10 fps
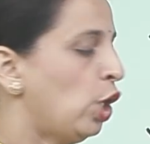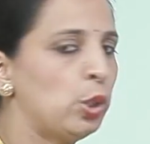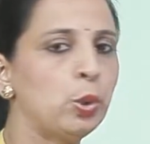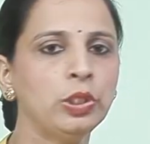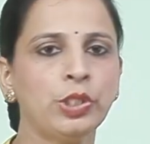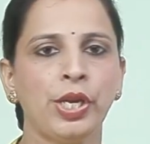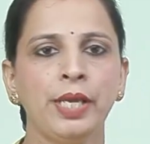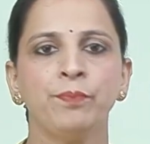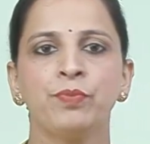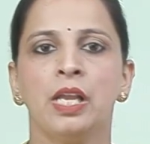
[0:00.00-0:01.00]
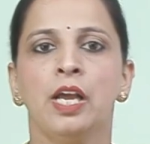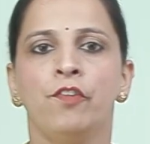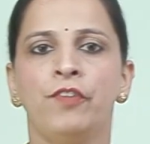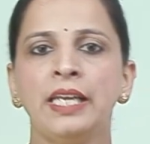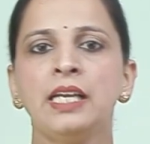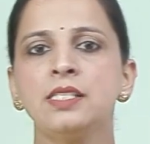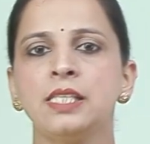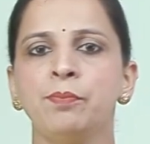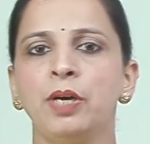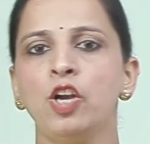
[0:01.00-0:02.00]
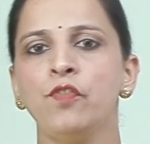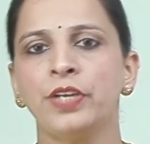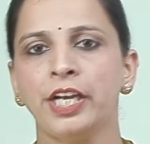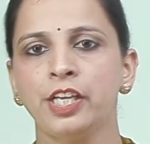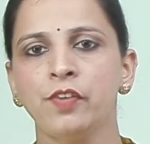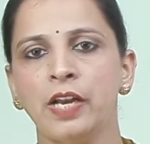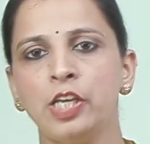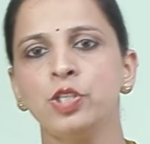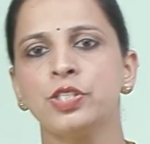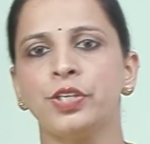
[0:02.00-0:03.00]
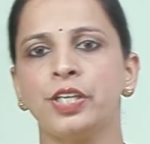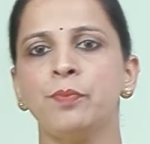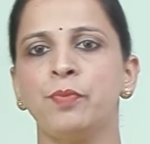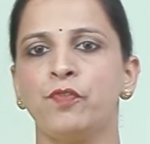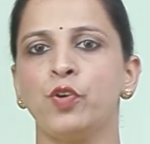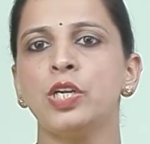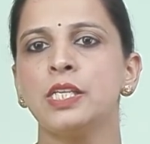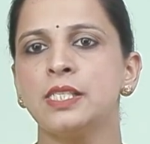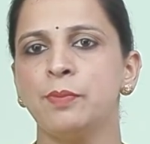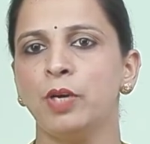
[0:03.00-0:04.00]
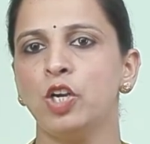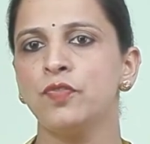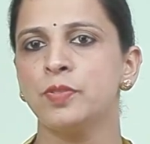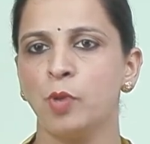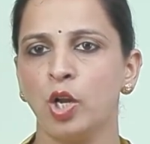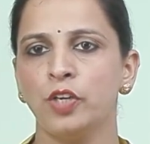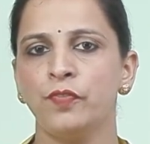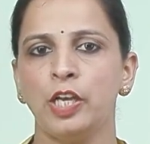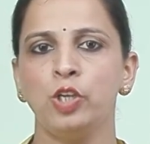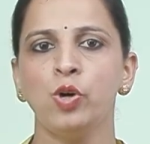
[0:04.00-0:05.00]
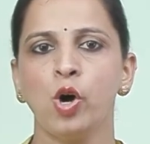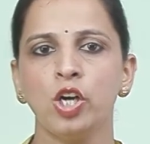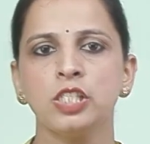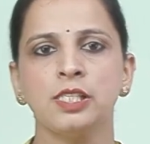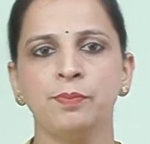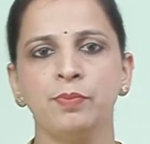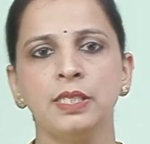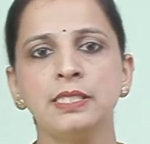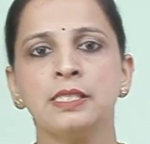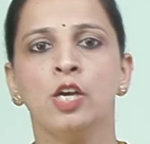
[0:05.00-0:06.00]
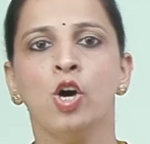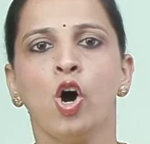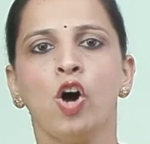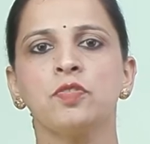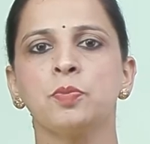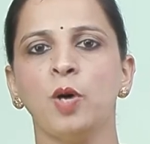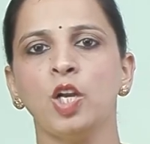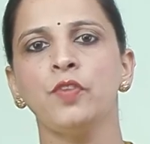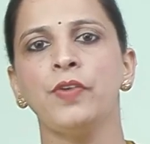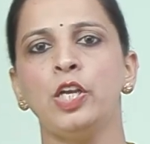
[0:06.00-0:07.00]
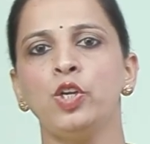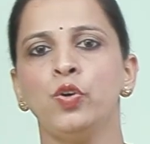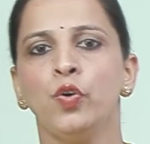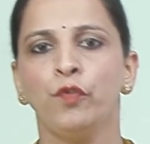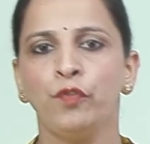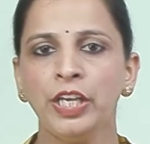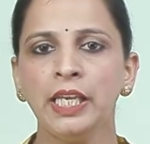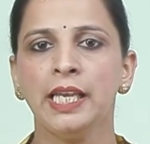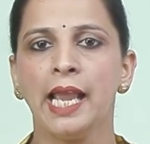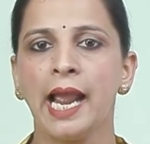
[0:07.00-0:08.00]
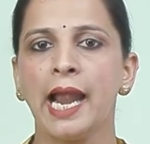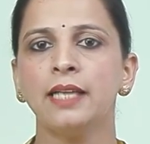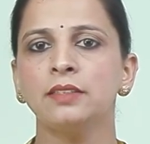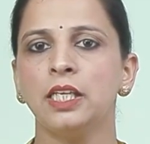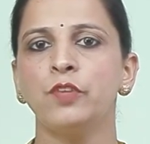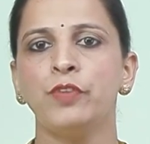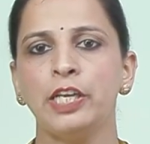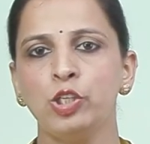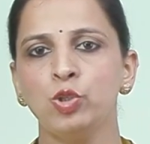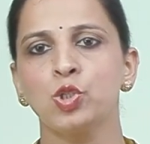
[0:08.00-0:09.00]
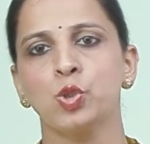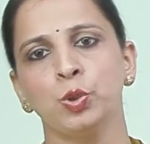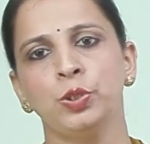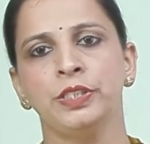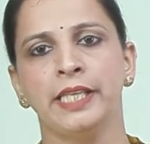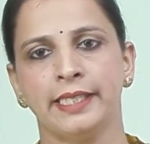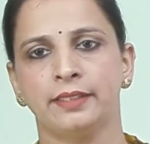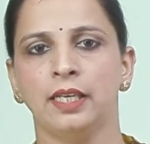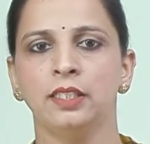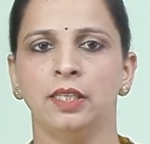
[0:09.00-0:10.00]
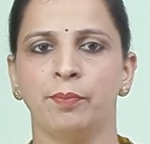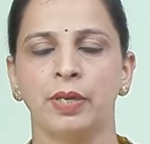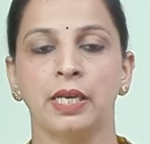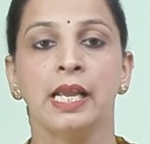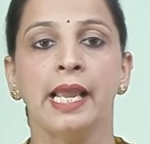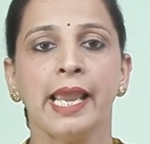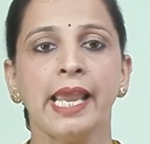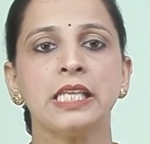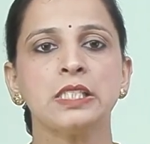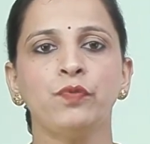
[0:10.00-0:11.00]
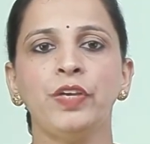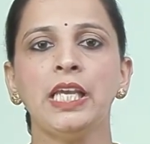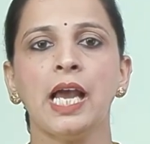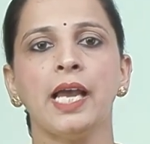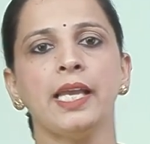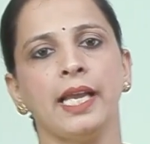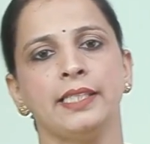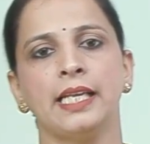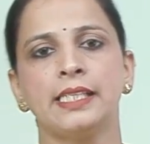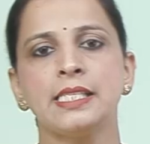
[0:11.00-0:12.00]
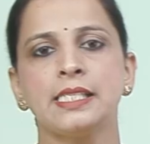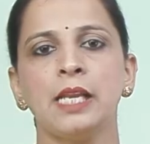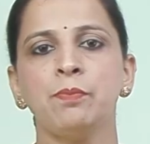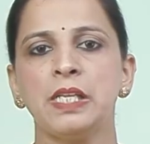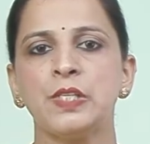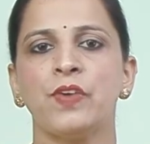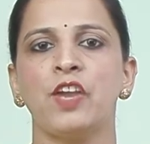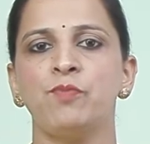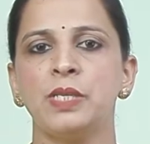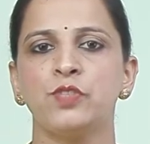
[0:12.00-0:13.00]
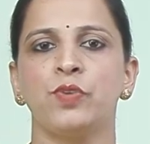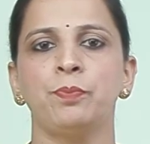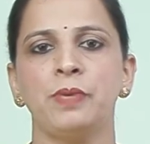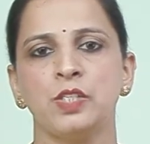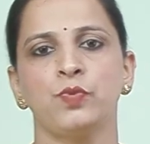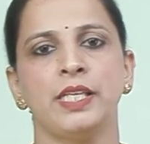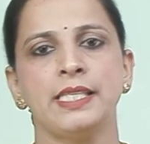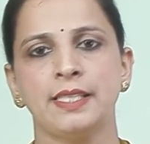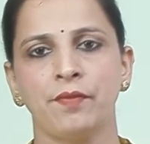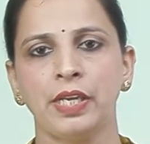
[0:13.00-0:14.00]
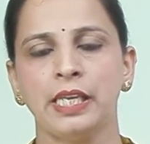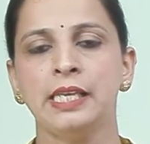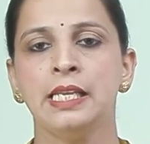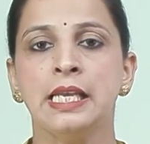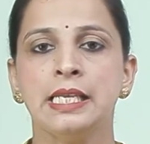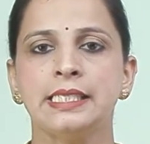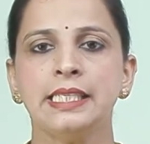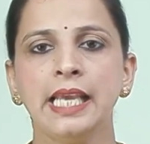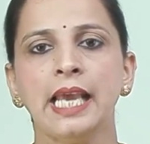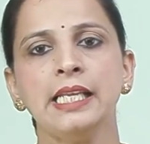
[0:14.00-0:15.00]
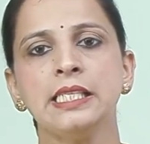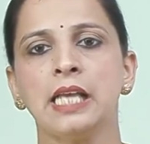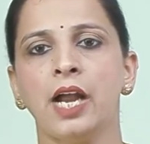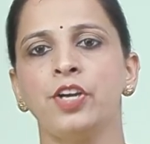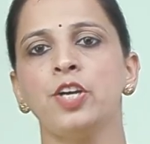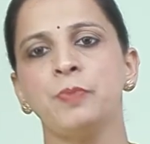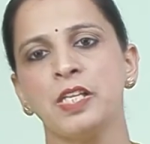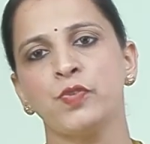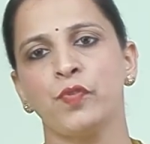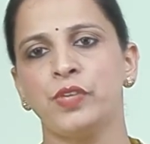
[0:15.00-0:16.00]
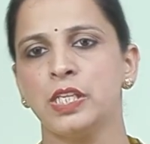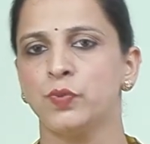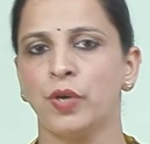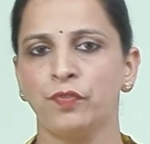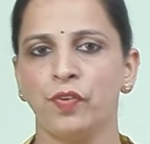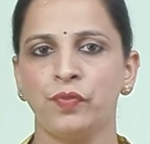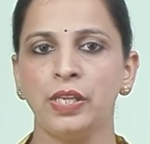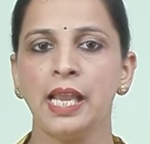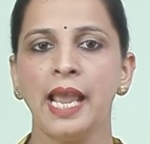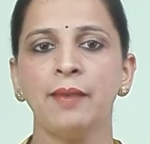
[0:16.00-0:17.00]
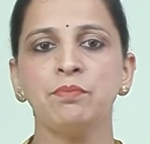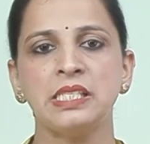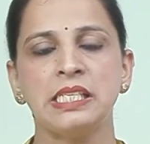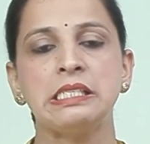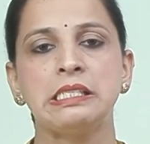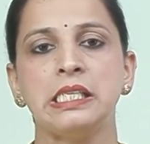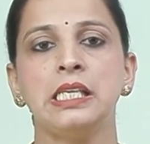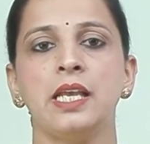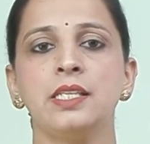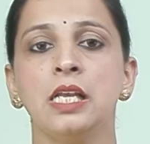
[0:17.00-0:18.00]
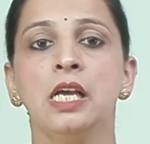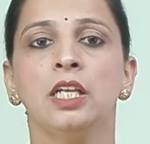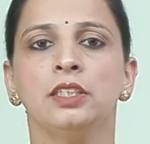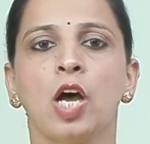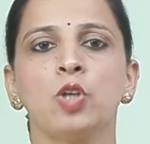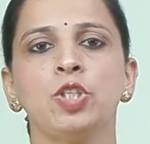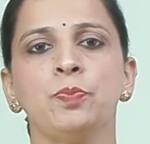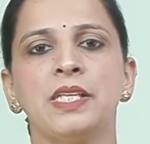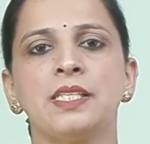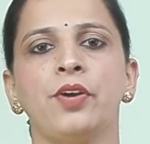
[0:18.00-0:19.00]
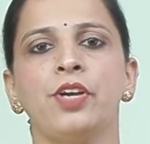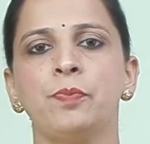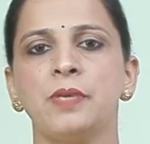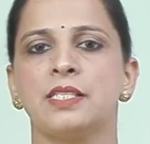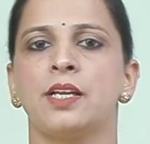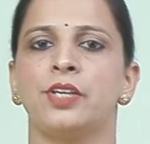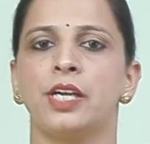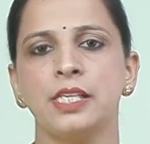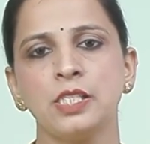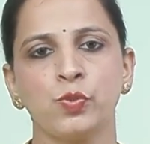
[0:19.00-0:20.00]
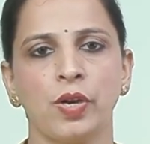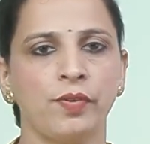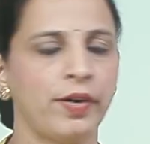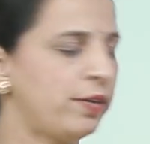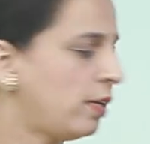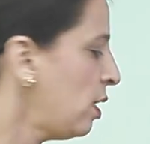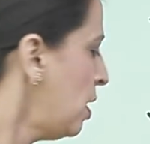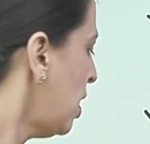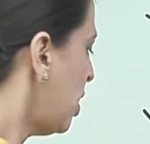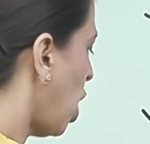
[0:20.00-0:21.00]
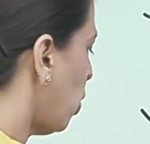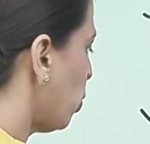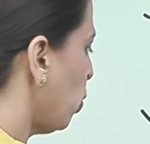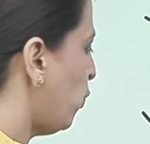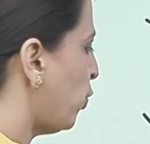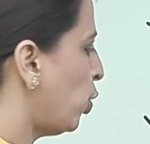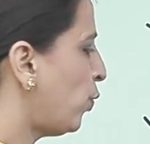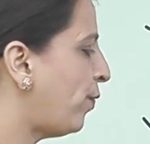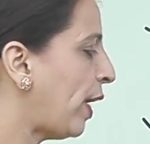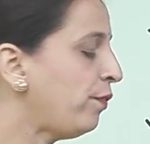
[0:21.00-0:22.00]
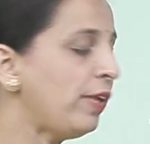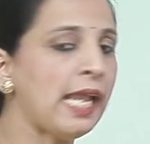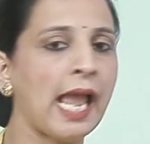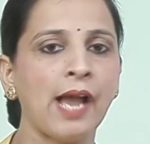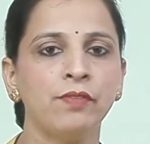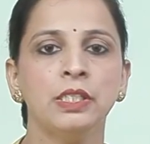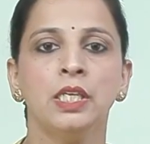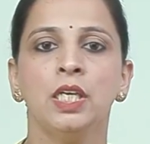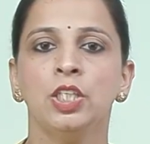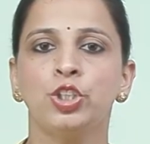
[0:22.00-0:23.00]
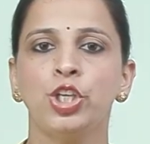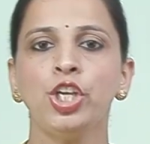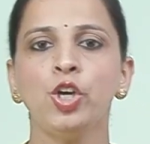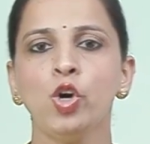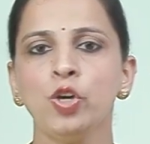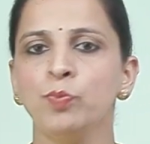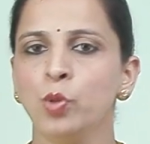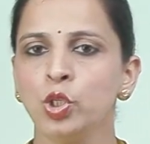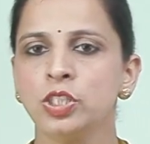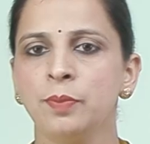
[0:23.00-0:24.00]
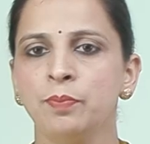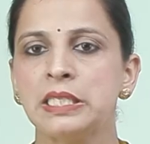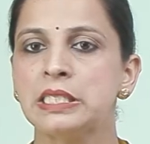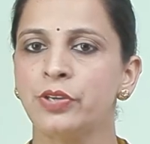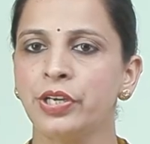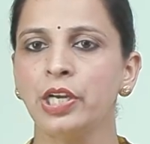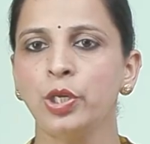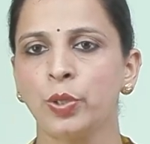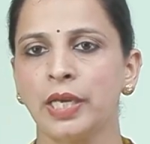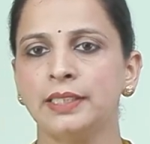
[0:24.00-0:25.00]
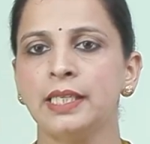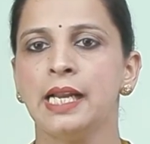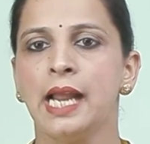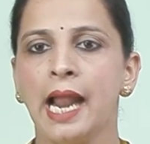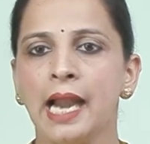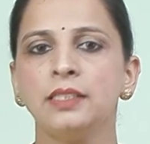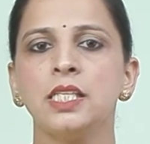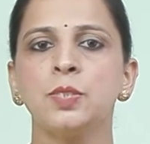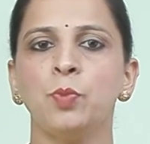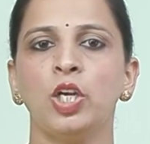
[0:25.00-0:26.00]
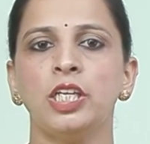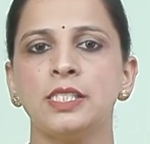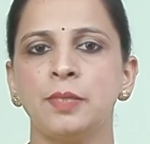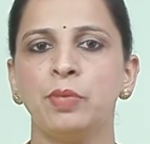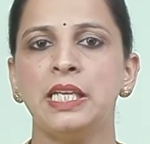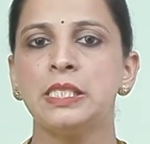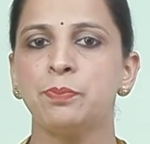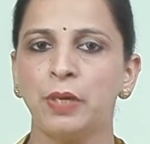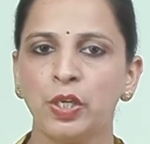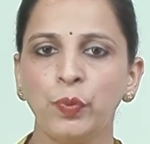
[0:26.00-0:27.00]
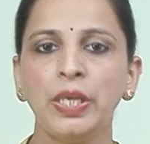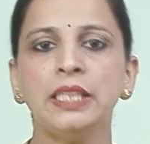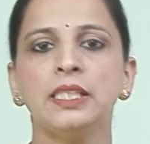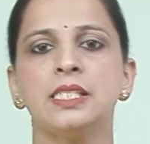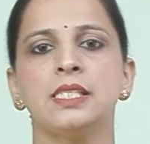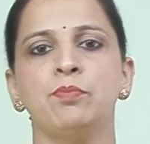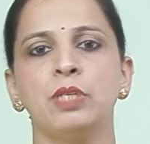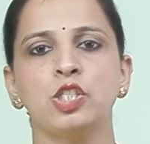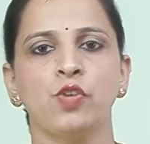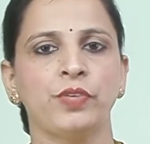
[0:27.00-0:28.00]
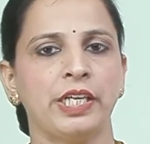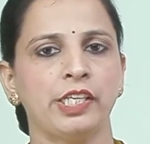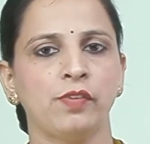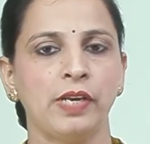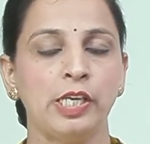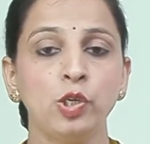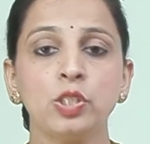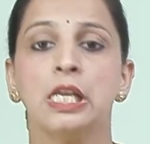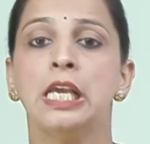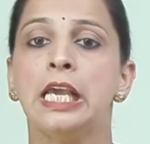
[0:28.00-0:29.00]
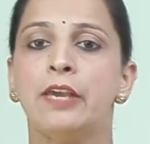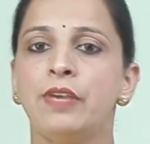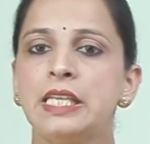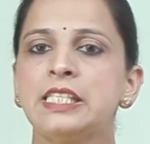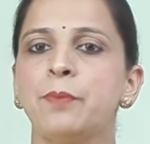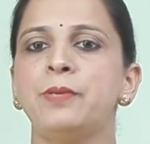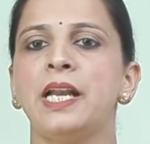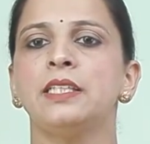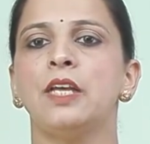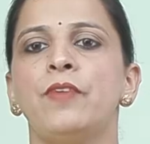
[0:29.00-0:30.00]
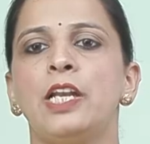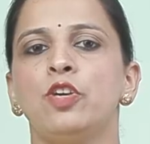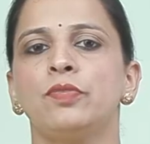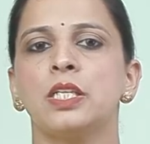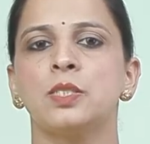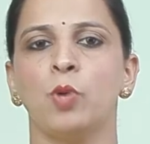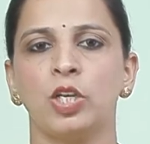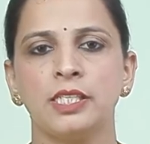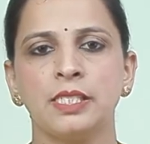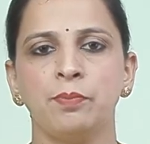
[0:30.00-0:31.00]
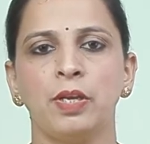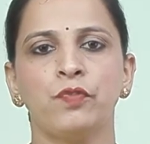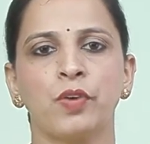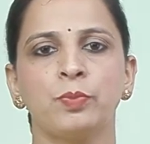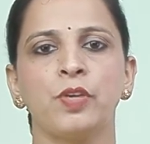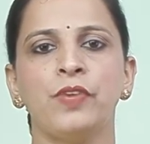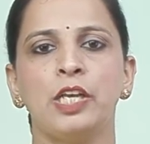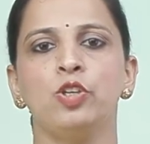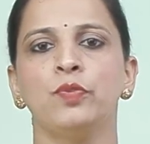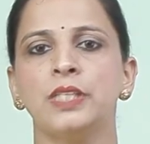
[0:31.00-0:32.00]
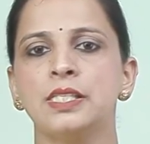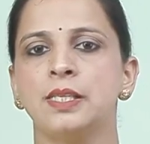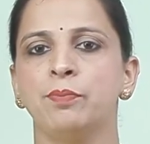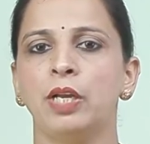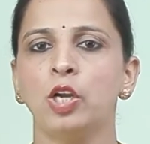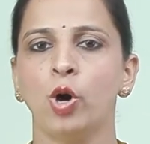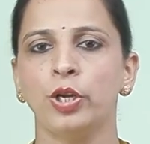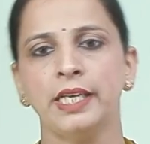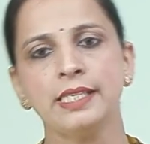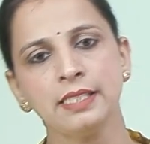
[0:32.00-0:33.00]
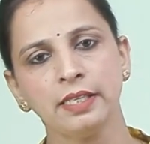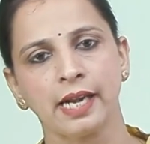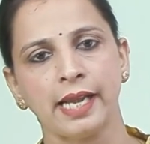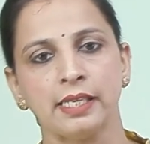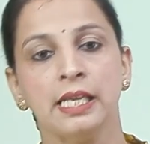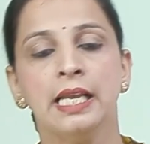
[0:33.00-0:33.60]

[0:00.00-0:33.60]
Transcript: Rule 3. When a symbol of greater value is written before a symbol of smaller value or symbols of smaller value, we add their values to get the number. XVII, that is 10 plus 5 plus 1 plus 1 is 17. CL is 100 plus 50 is 150. MCC is 1000 plus 100 plus 100 is 1200. Now, rule 4. When we have 3 or more symbols written together and the smaller symbol is between the symbols of greater values, we subtract value of the smaller symbol from the value of the symbol on its right.